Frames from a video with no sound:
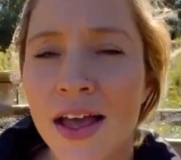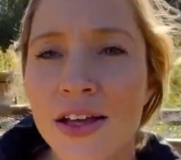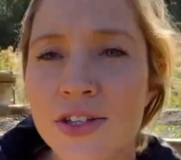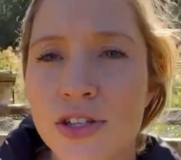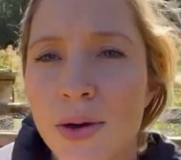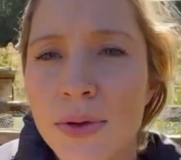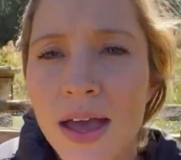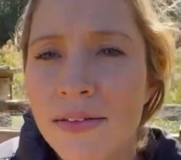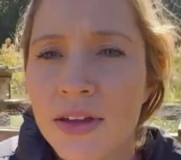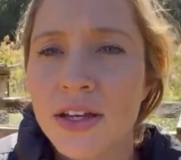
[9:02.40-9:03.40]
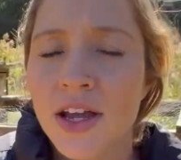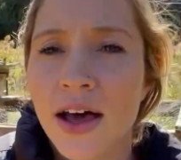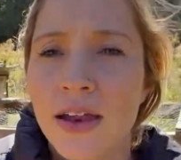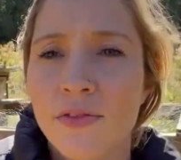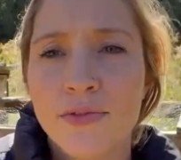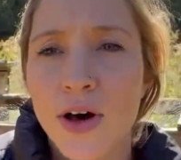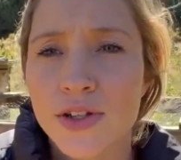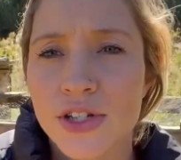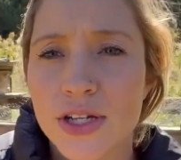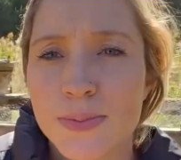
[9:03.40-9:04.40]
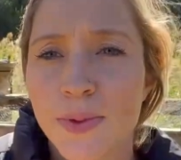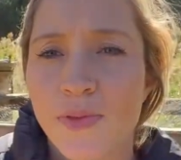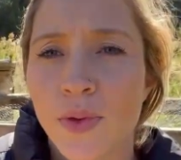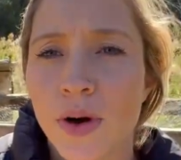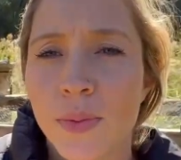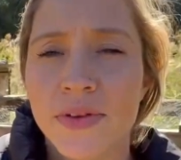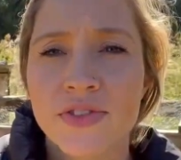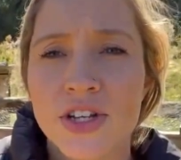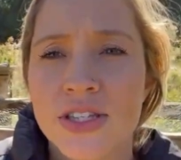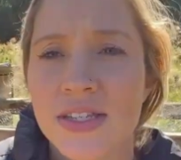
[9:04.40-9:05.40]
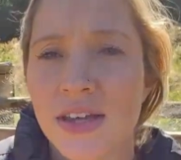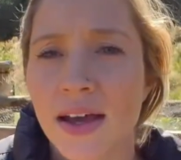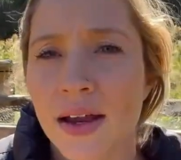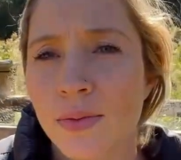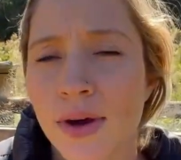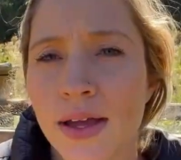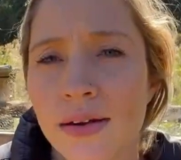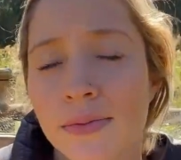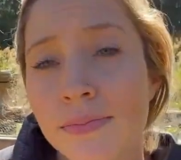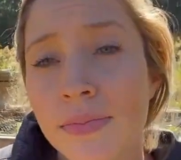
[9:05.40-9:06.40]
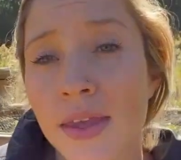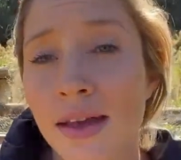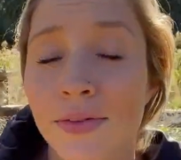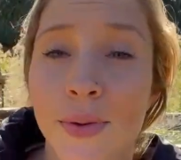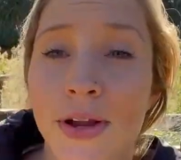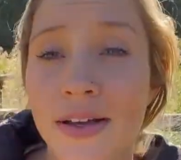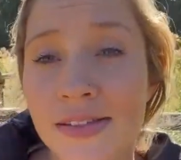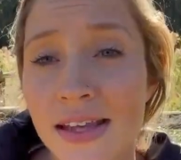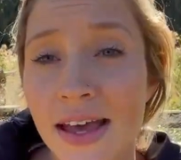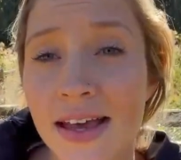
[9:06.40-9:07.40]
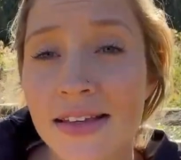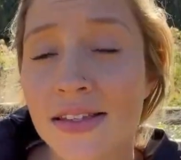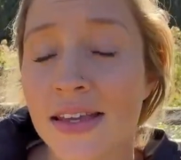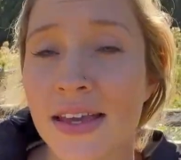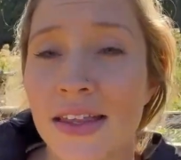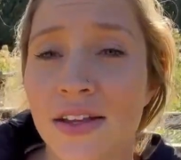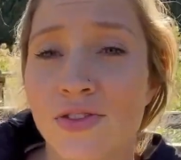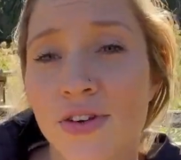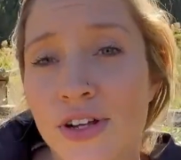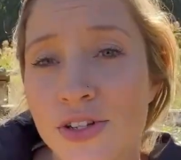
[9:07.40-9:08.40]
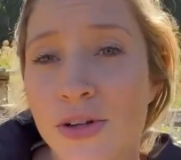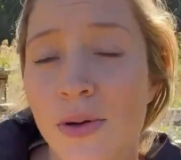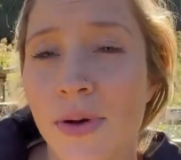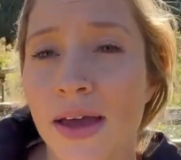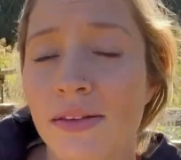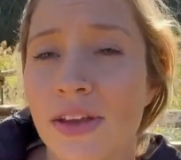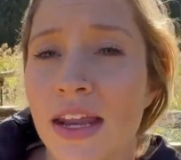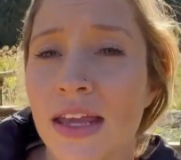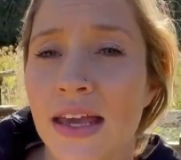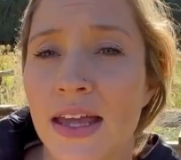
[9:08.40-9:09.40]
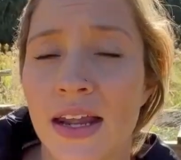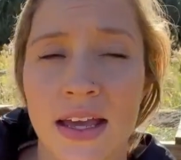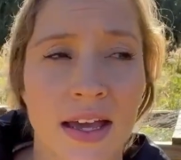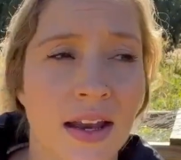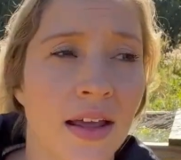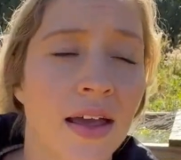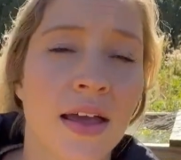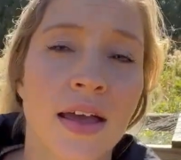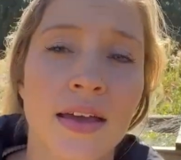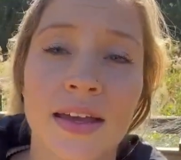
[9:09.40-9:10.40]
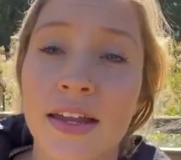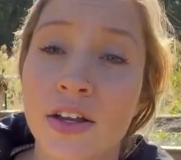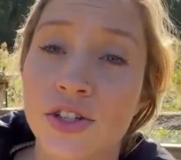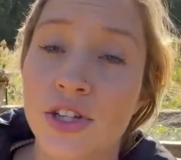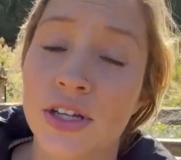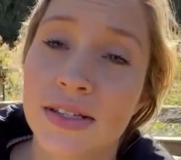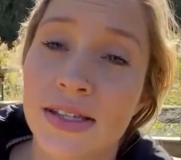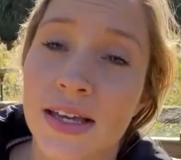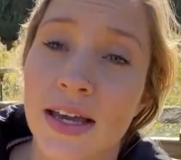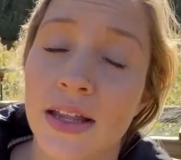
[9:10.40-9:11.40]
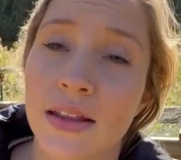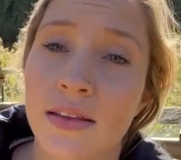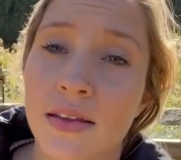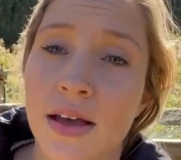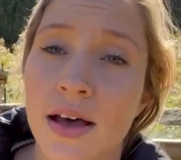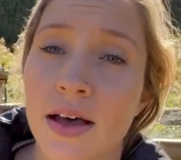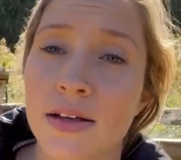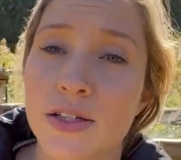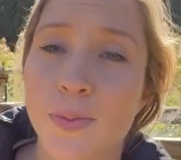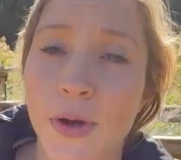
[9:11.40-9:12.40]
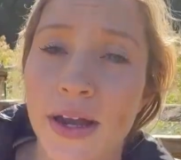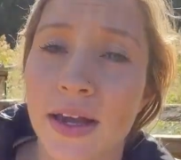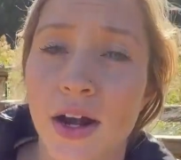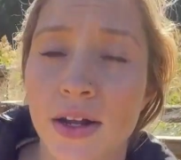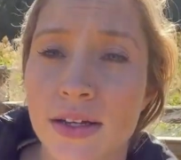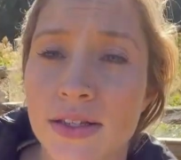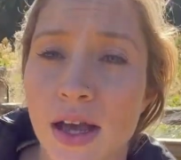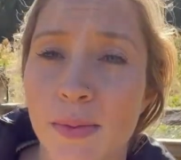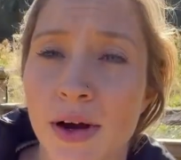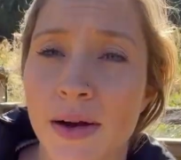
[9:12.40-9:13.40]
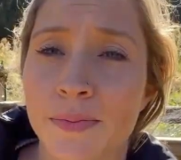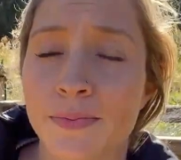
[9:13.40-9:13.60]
So we haven't done fall chicks before. We've just done what everyone else has, and the traditional way of getting your chicks in spring, early summer,